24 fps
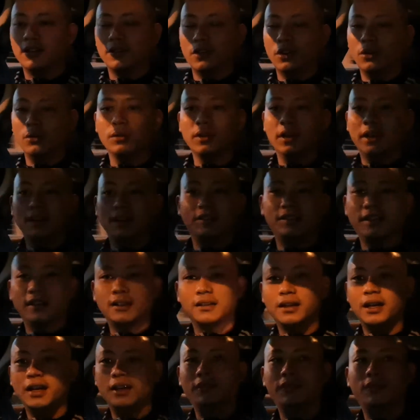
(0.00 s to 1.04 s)
No lights at
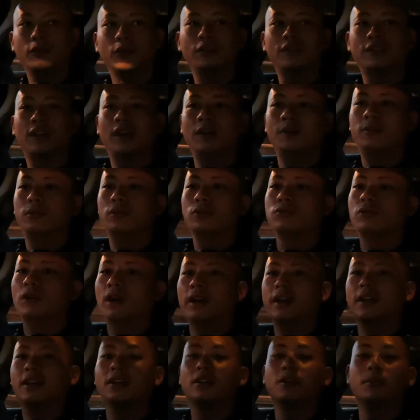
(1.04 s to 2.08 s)
night, for example,
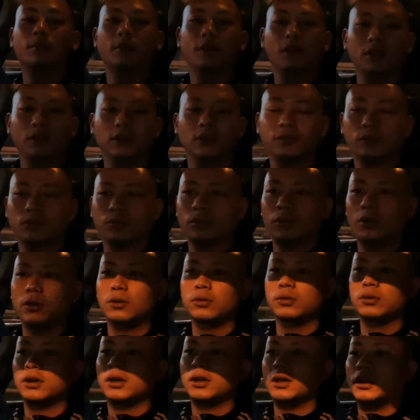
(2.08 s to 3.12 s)
riding in the middle of the
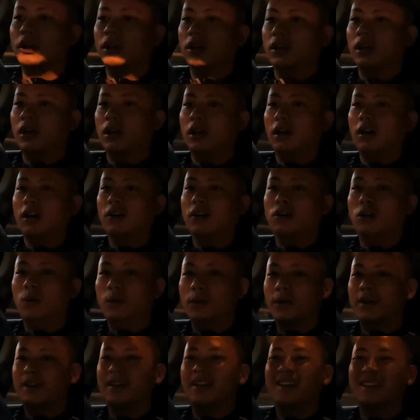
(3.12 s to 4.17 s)
road,
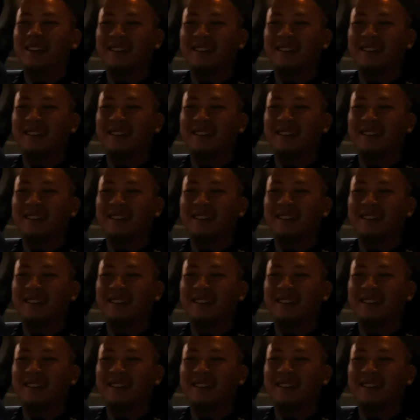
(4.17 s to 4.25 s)
going in